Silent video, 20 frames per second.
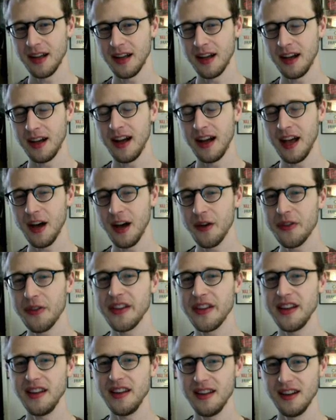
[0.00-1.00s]
a, a
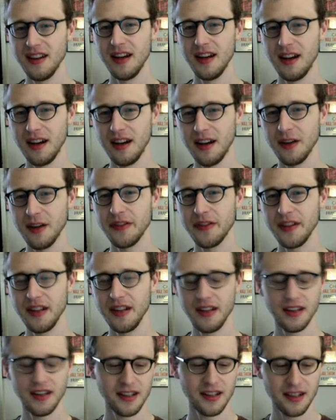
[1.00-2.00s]
healthy a
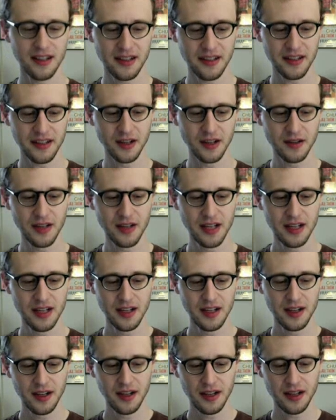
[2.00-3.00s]
healthy, uh, you know,
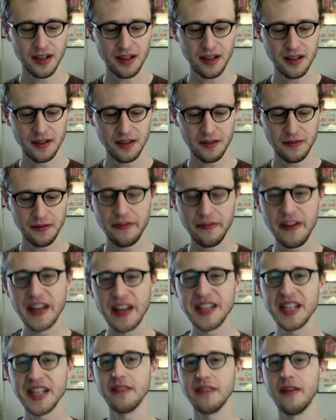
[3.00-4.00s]
uh,
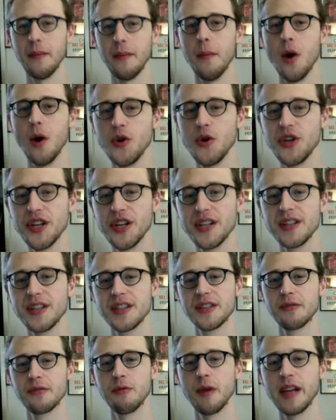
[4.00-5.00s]
venting of
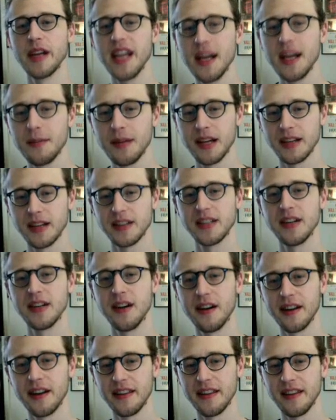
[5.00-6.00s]
emotions through a game like
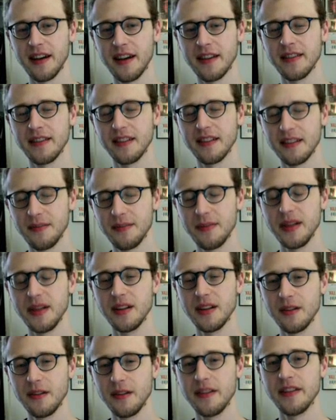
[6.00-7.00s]
Catan, I, th- I think can
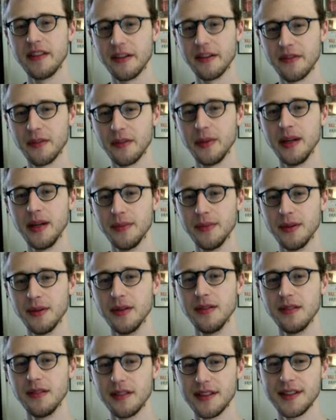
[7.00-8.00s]
be a good thing for
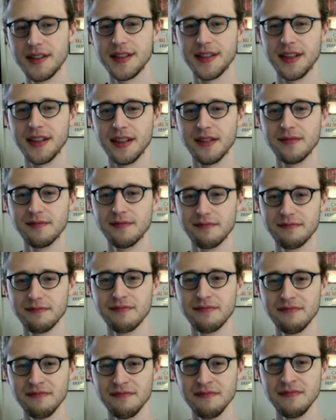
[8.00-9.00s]
people. So,
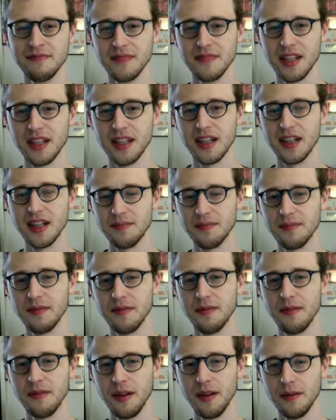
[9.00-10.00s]

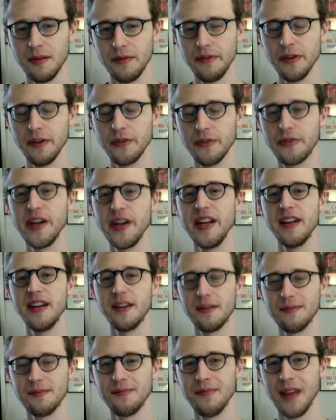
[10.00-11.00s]
um, feel free
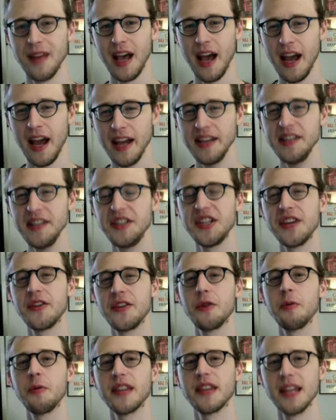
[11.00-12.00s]
to hate each
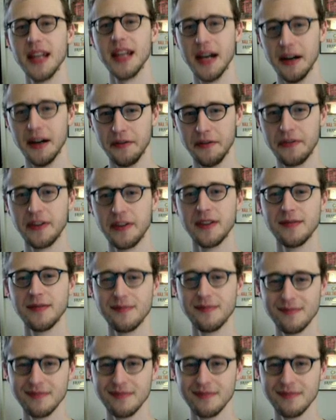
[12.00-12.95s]
other with love.